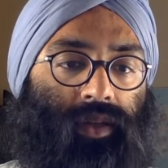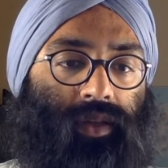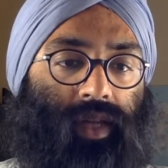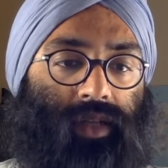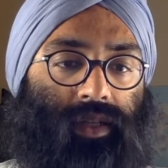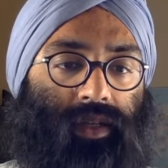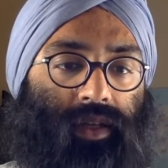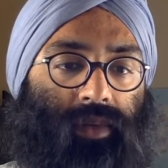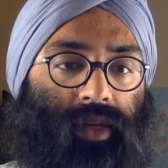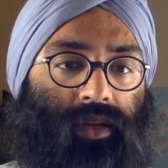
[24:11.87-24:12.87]
That didn't
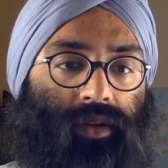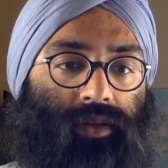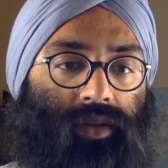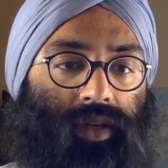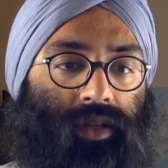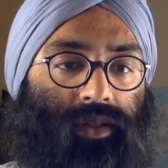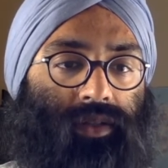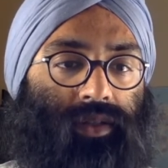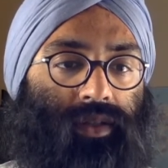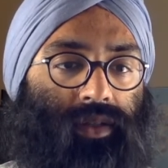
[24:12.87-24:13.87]
come at all. Okay,
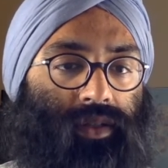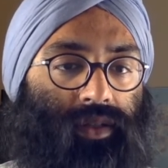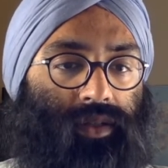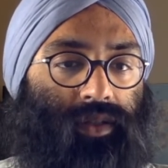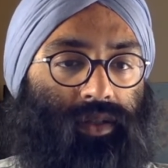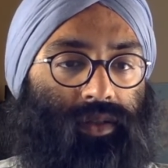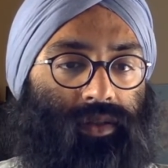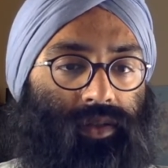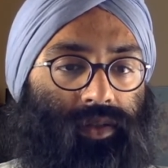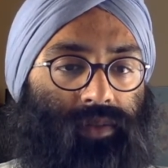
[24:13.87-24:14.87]
let's.
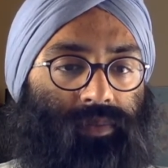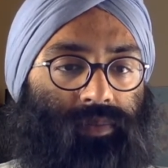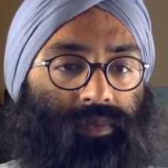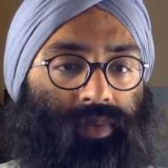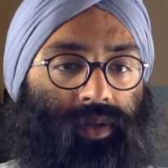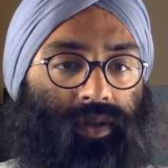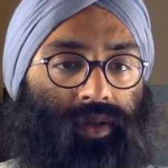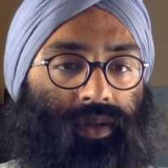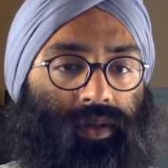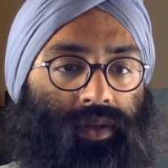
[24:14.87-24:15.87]
This
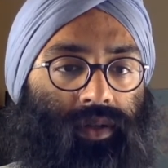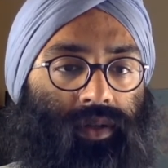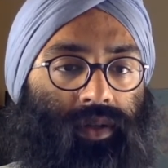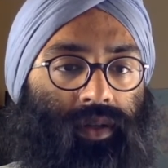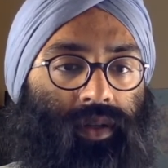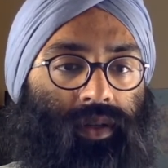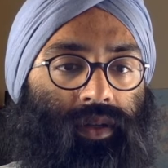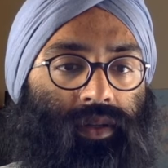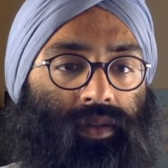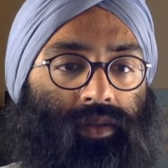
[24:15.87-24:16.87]
pawn
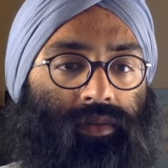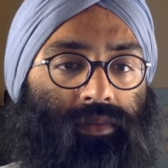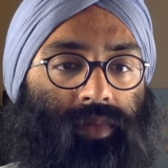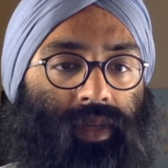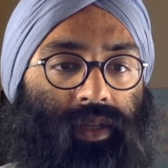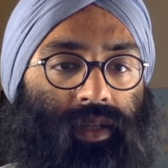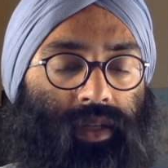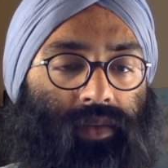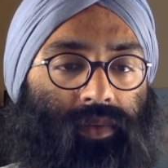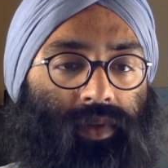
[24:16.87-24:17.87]
might get
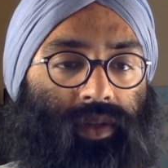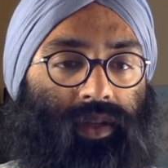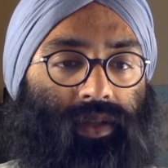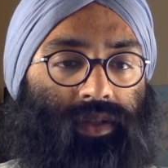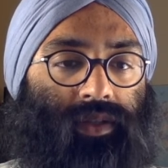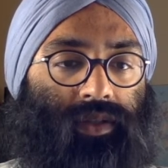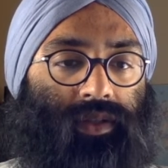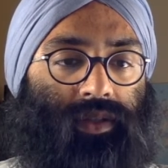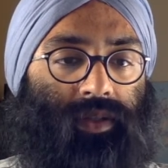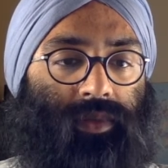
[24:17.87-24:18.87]
hit with this
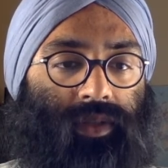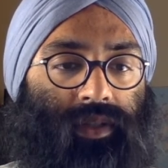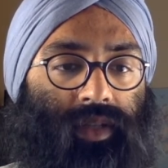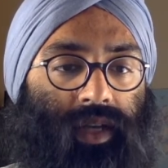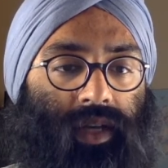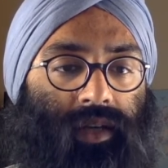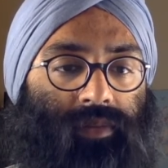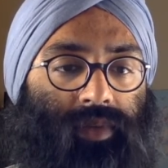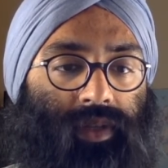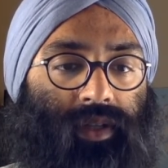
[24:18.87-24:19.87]
double attack,
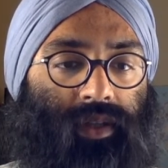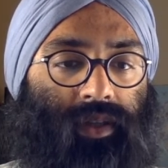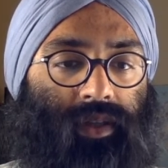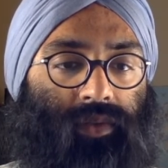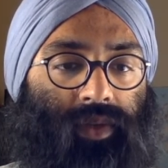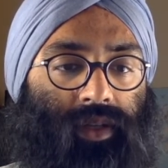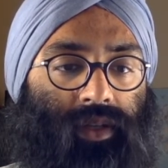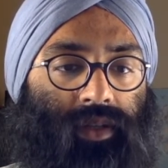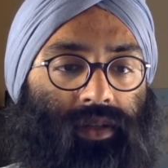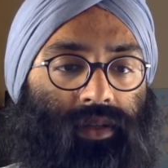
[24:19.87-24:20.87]
but I think we
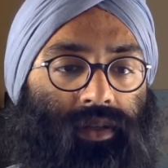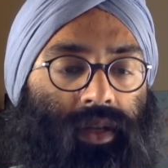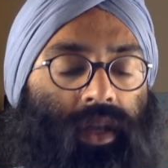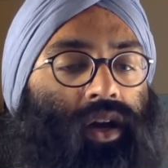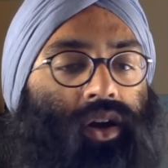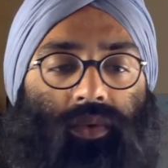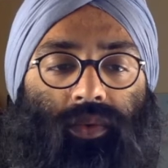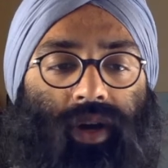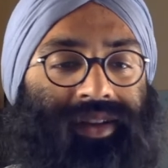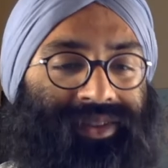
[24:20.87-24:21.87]
can. Oh,
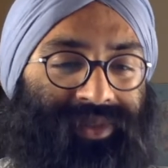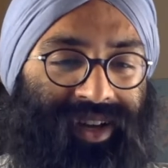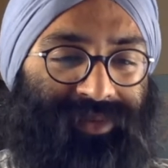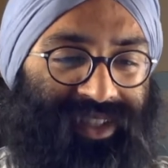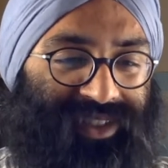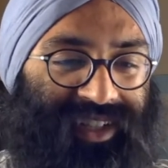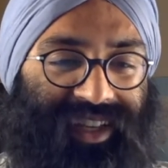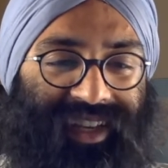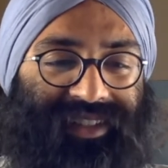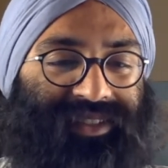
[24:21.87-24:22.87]
why am I trying to
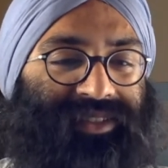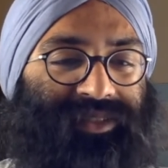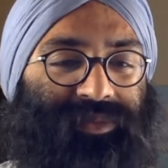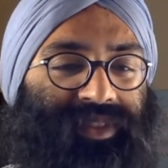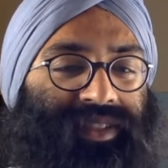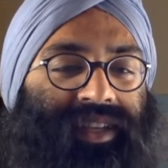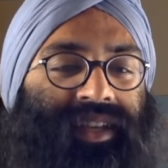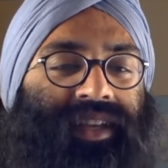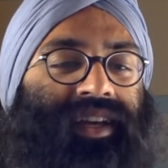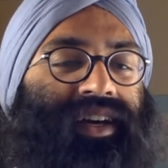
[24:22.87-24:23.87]
castle? Whoops.
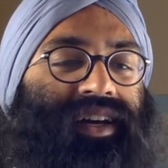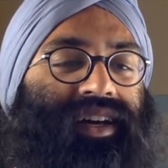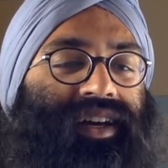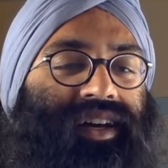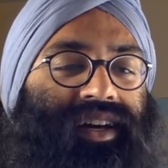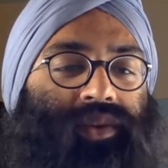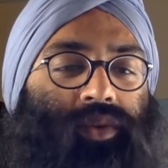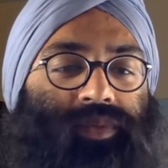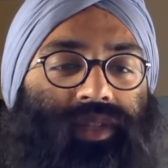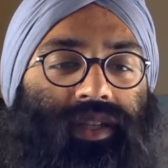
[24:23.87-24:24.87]

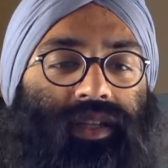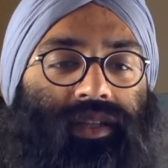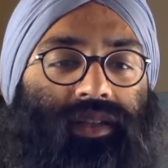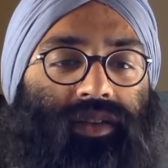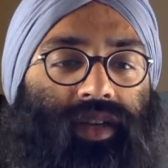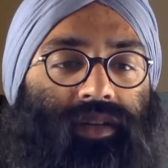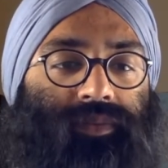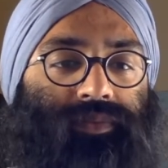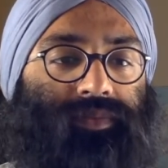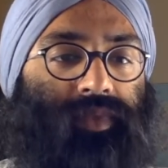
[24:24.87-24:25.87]
Whoopsie. Okay.
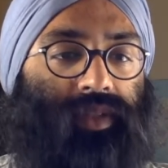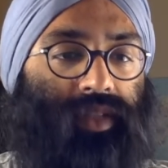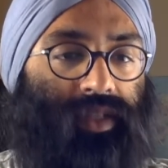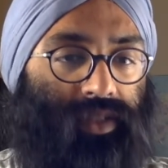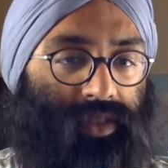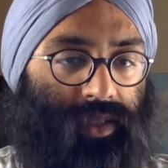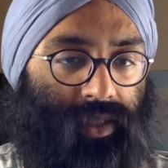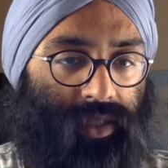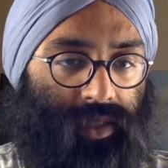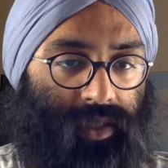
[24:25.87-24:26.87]
Let's
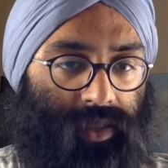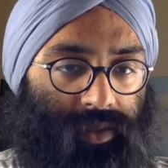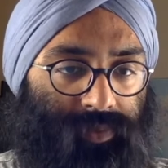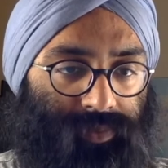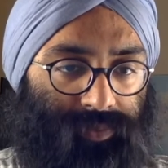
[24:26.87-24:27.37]
get